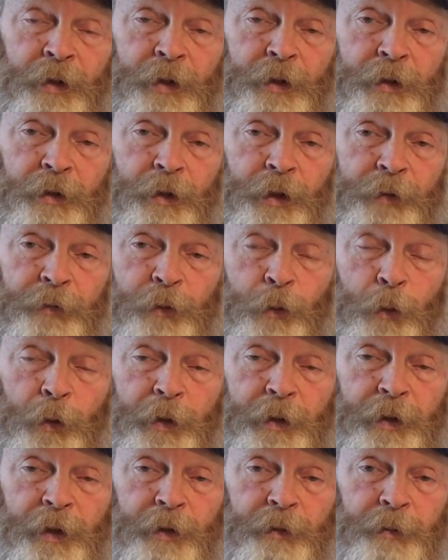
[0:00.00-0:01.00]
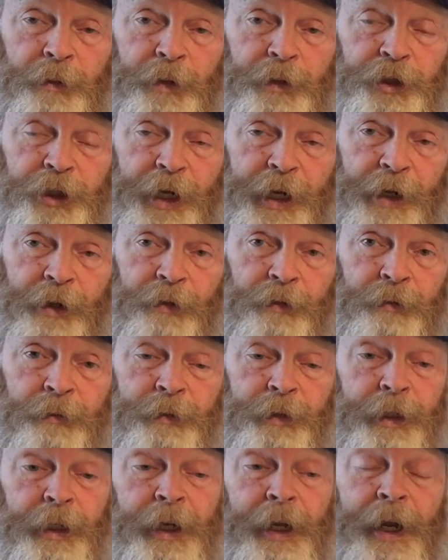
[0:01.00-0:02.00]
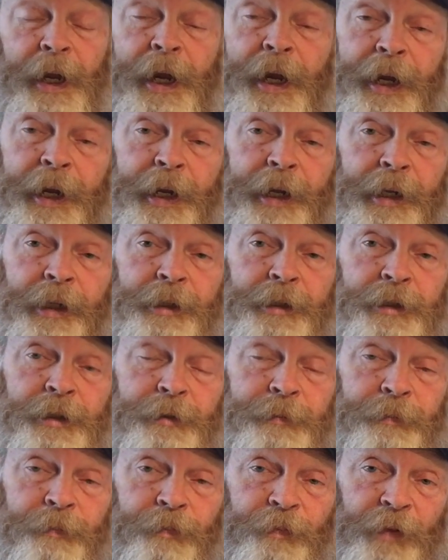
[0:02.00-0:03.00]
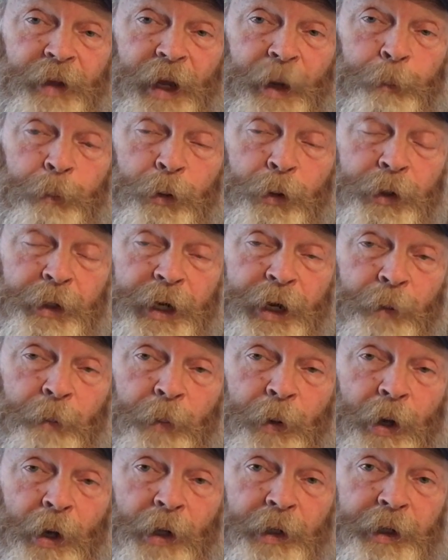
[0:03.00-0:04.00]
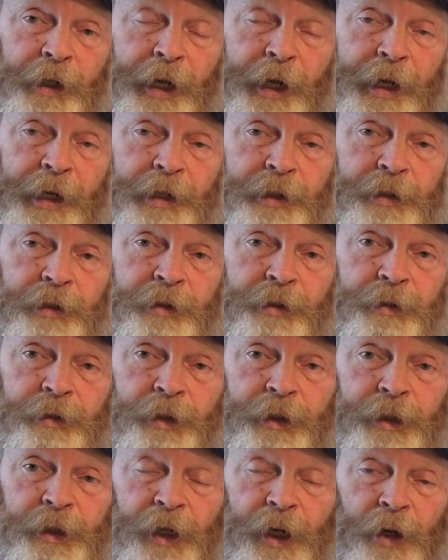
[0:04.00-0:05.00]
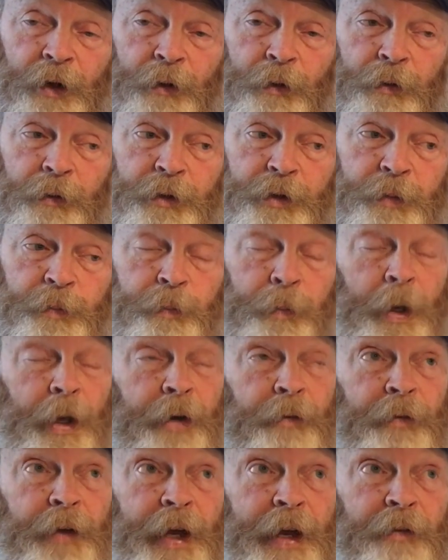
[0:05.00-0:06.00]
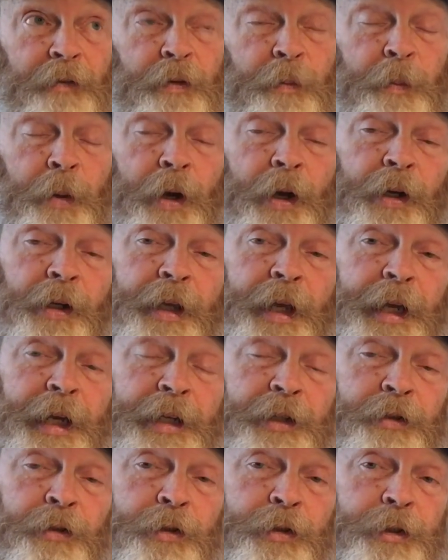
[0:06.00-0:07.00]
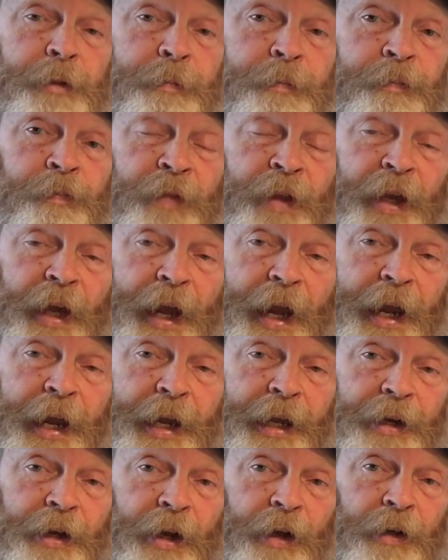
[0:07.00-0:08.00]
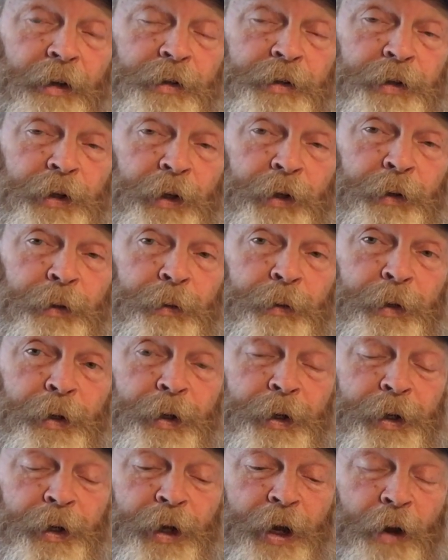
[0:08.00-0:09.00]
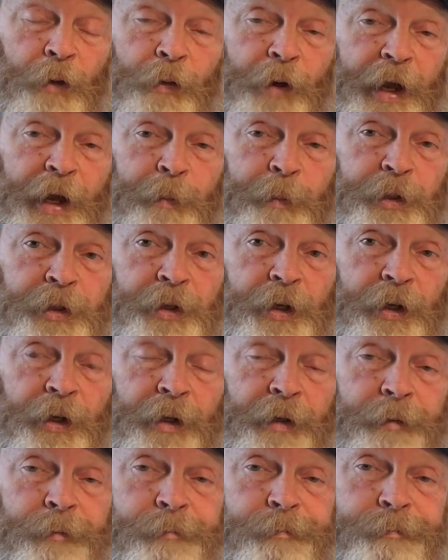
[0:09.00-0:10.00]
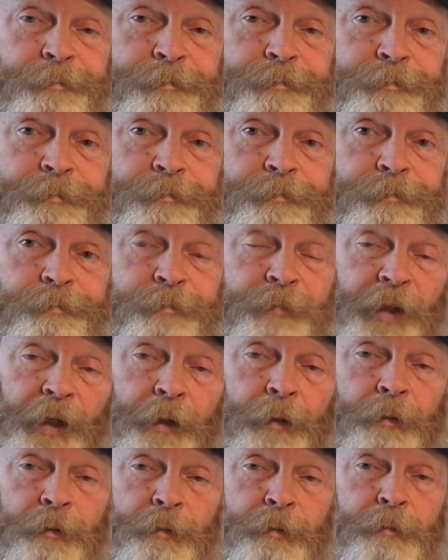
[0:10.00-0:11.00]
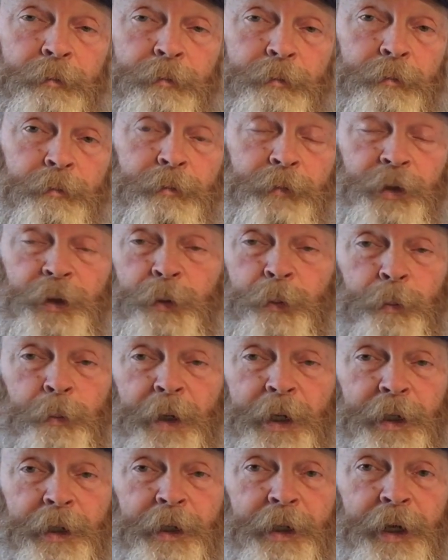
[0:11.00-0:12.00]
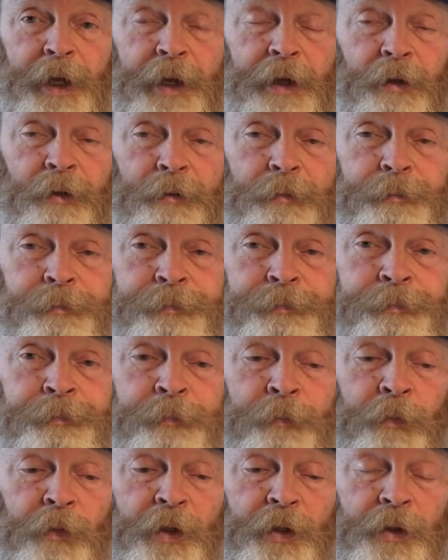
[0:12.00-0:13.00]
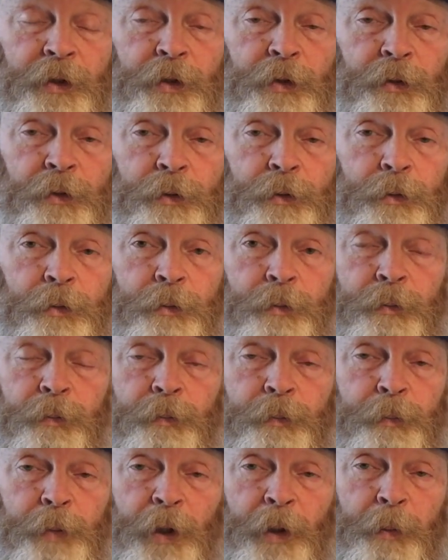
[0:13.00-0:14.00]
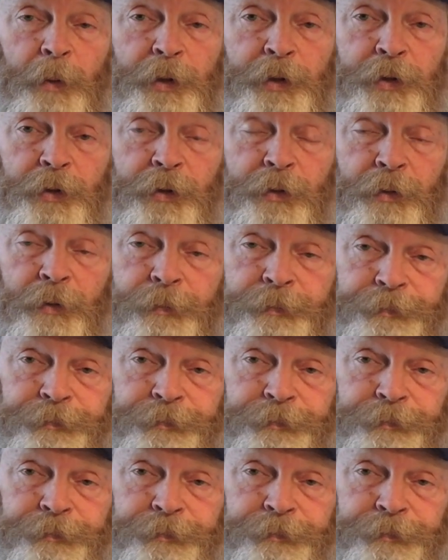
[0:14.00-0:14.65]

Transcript: look for it on the channel. And I'm putting out podcasts on Spotify for podcasters and also on Amazon. Yeah. So you make an account, you publish your